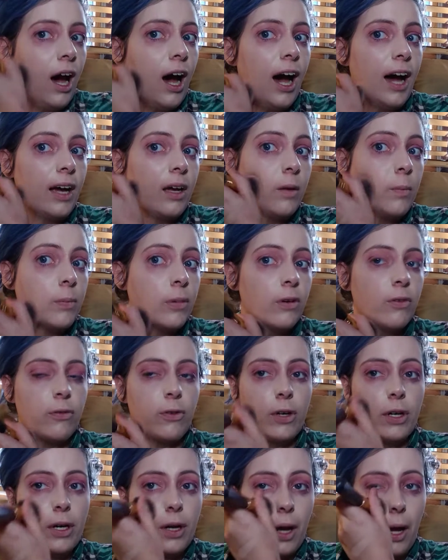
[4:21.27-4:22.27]
I
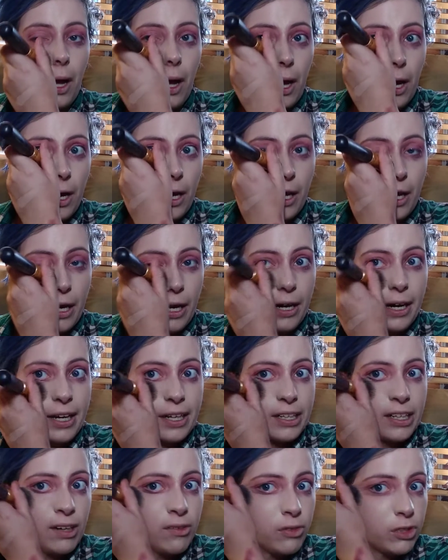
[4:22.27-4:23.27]
prefer a high
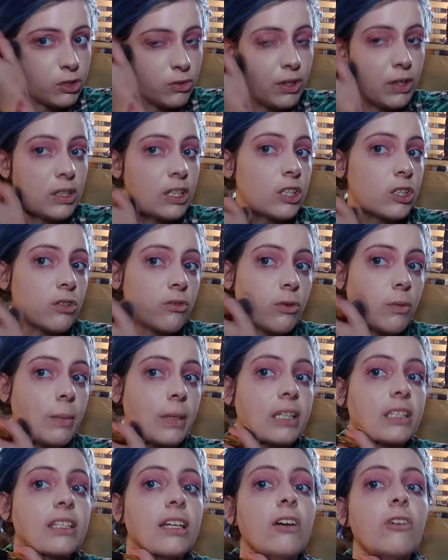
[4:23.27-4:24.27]
coverage foundation for
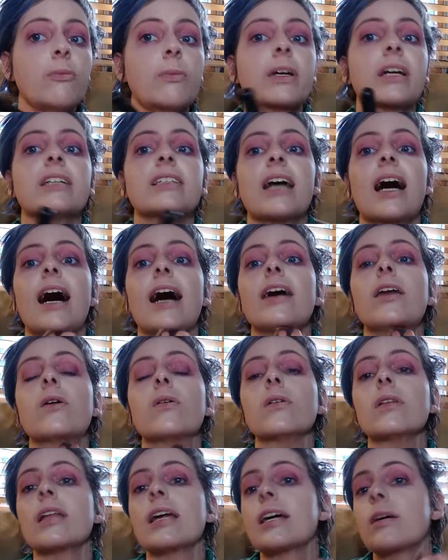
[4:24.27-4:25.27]
myself because I
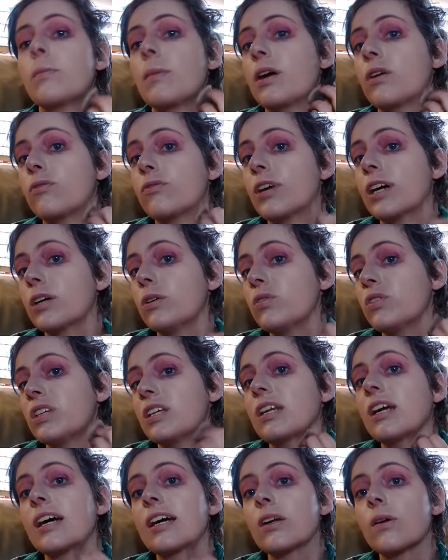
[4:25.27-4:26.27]
don't like my freckles
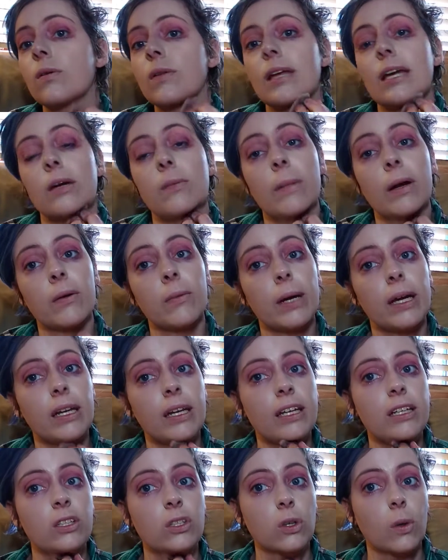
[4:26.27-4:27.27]
and I don't like my
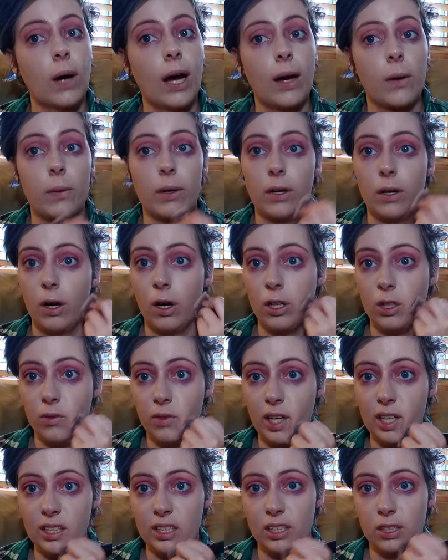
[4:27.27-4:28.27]
redness, so I want all of
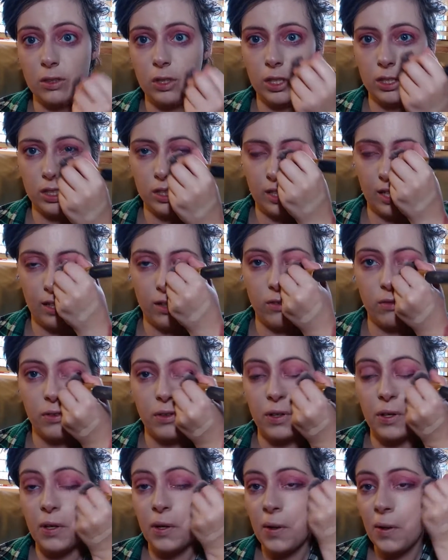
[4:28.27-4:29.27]
that to just kind of
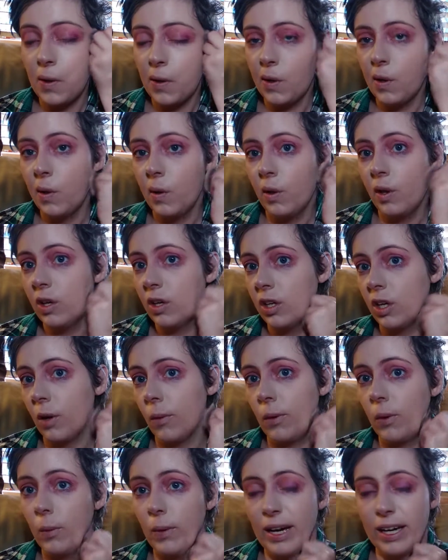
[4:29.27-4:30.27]
go
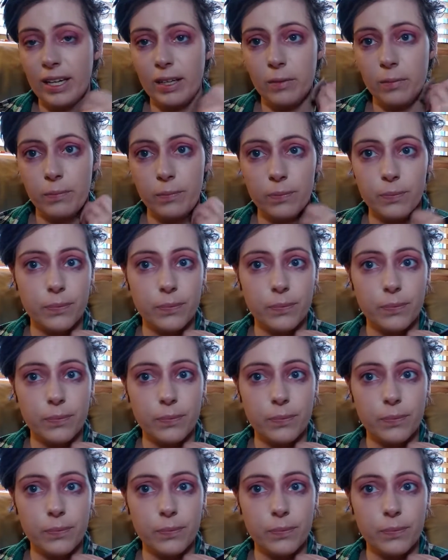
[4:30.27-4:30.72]
away.